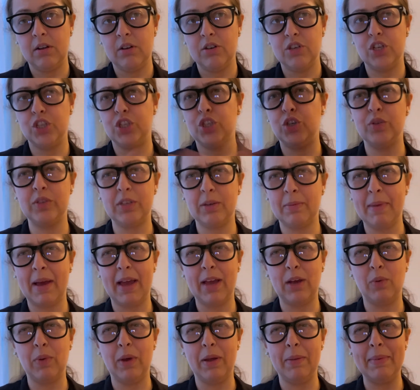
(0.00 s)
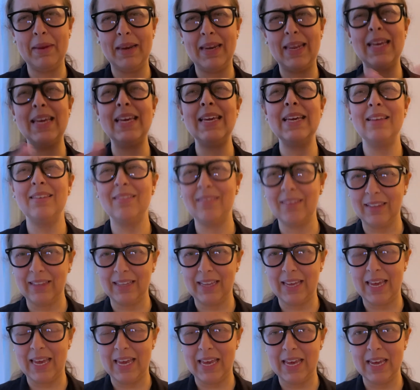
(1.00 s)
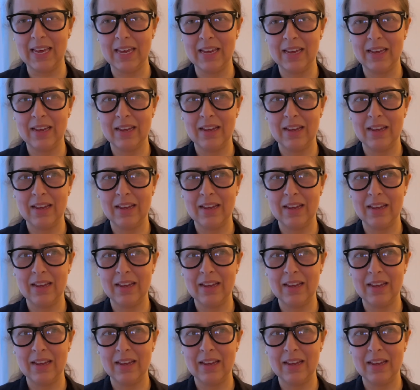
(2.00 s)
just using my equipment easily